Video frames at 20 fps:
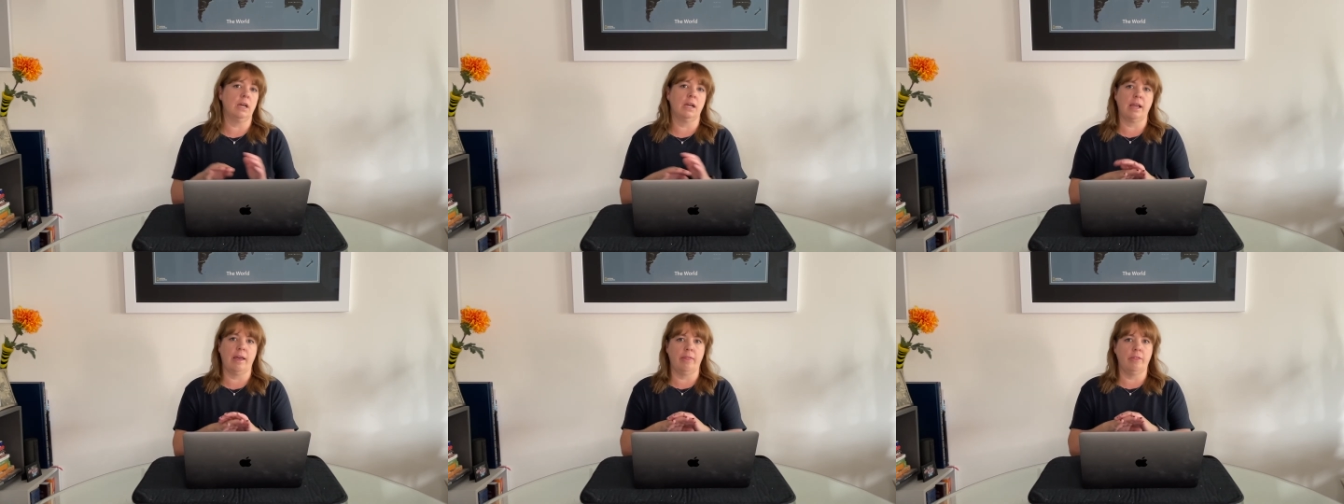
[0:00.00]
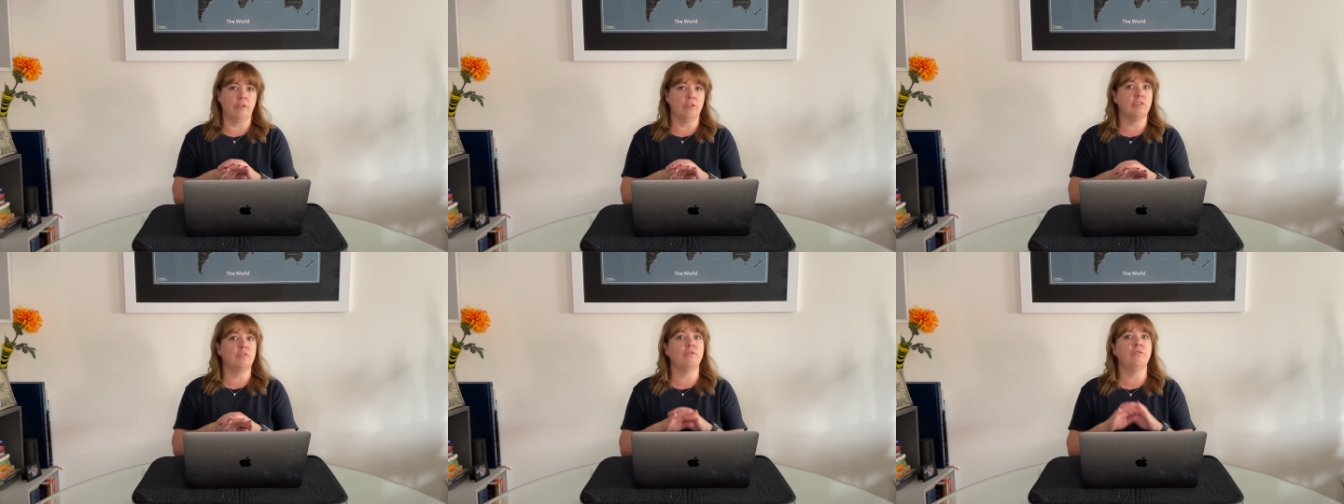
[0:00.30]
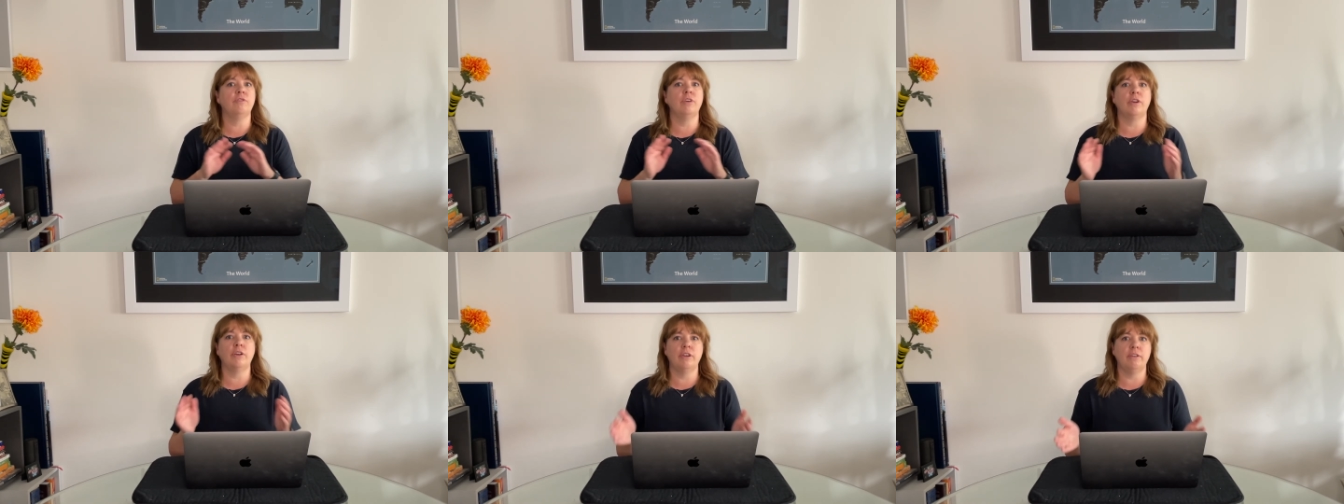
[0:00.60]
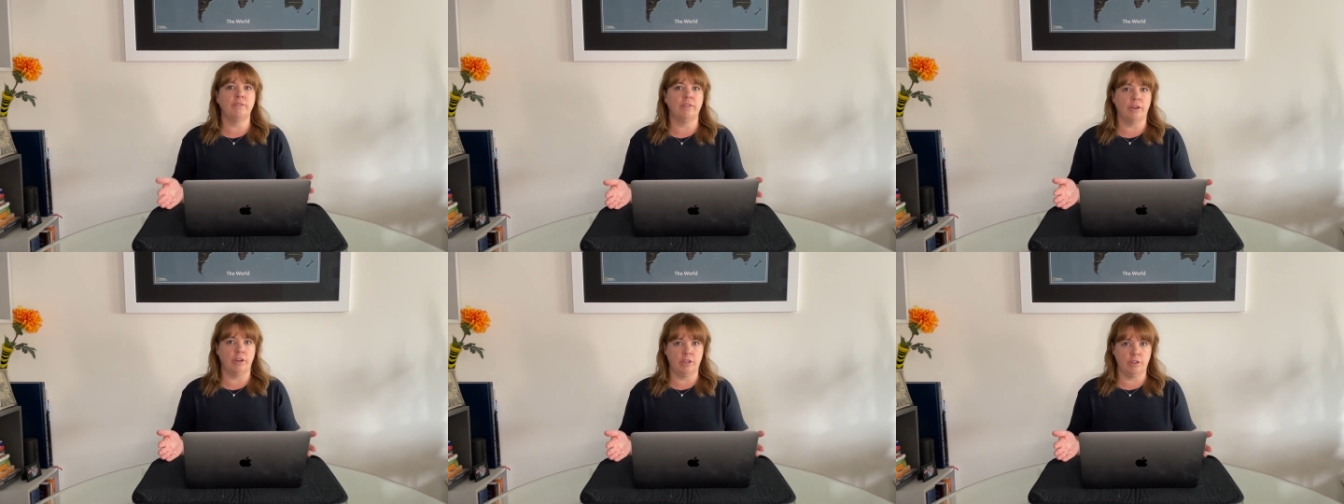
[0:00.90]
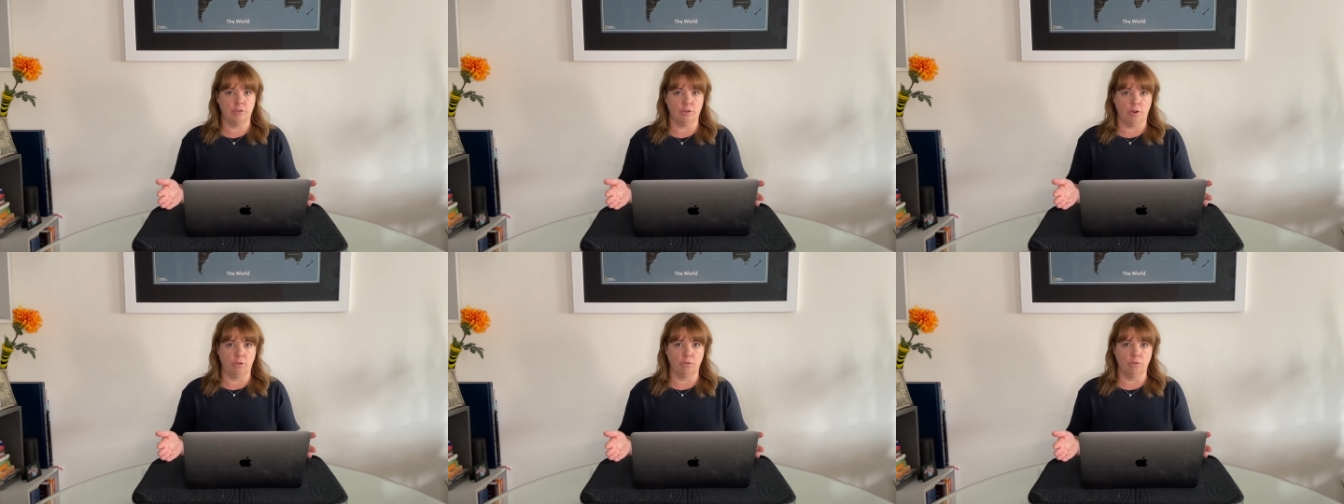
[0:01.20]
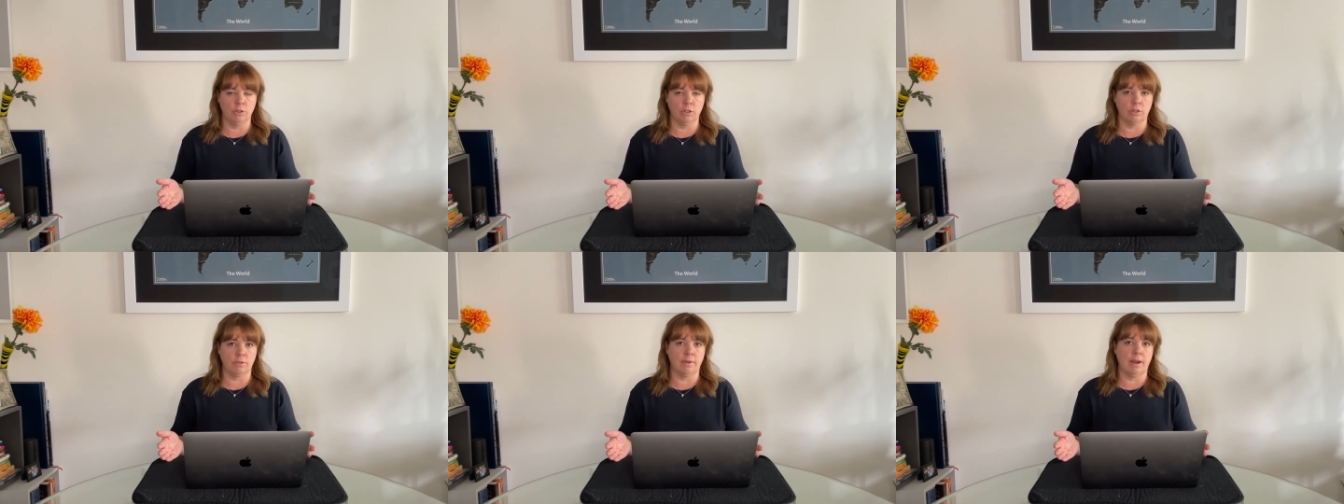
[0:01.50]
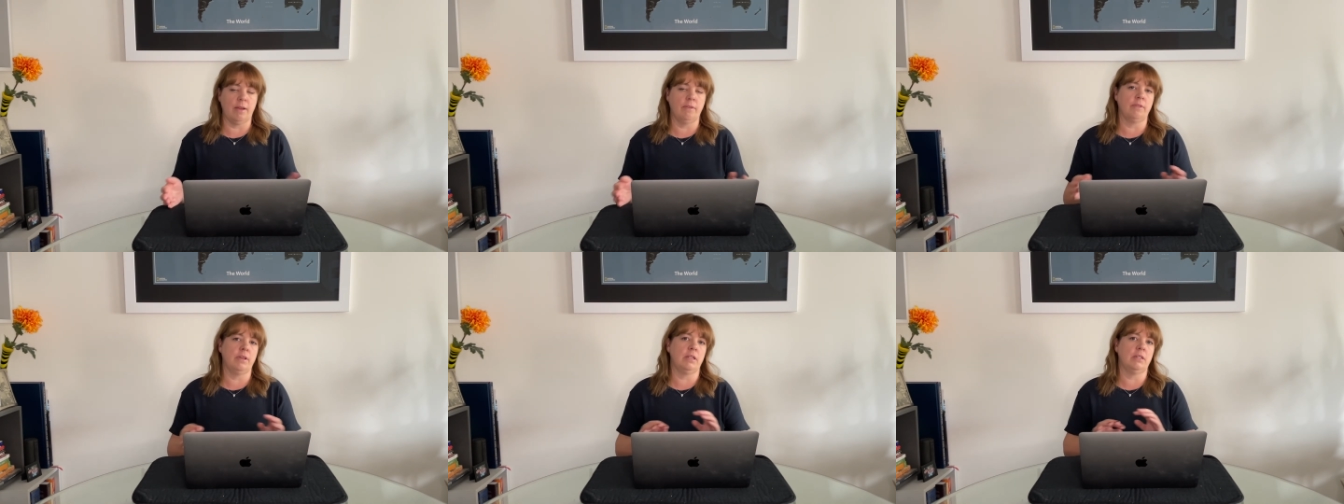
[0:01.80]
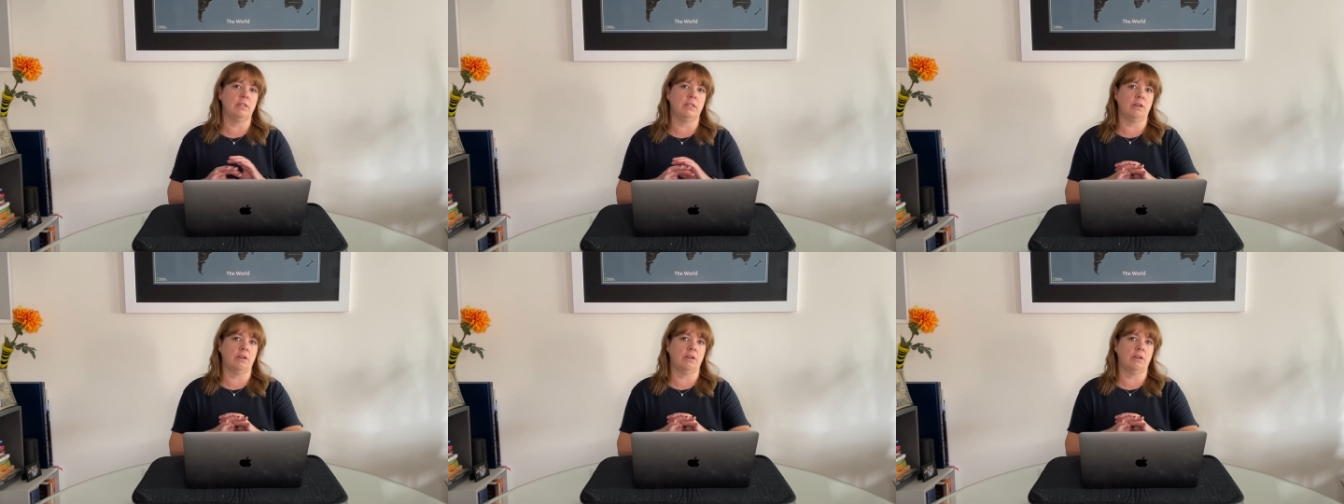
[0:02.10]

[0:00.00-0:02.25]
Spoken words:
Again, there's very, very strong rules around this.